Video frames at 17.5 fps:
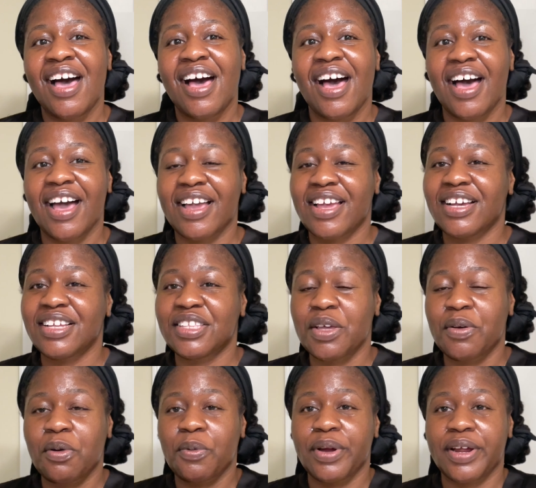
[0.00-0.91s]
I got
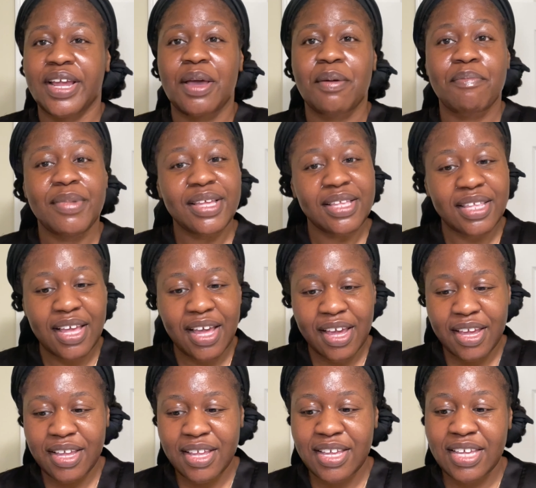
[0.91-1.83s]
done work at
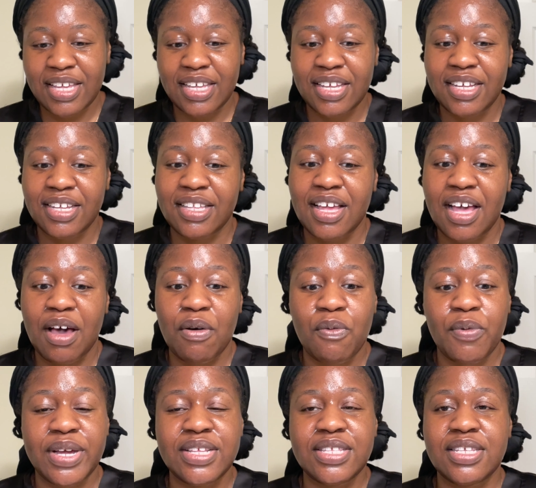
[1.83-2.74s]
midnight and I
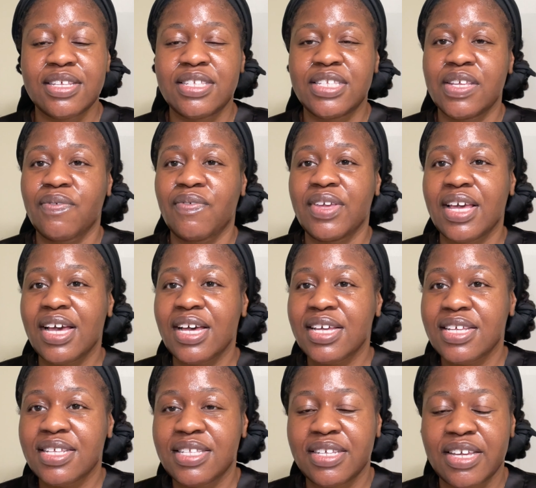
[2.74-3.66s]
went to
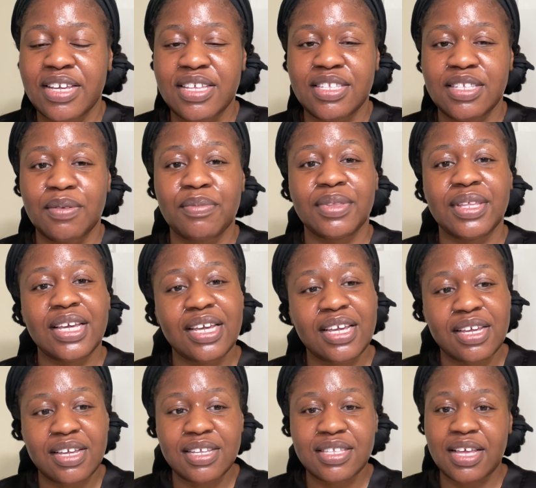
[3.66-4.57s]
CVS to get some
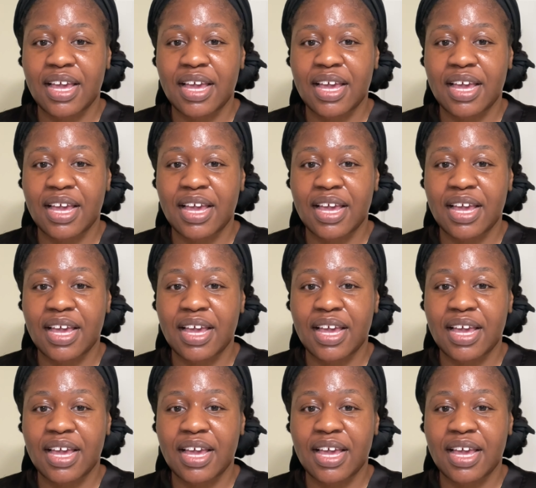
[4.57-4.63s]
things.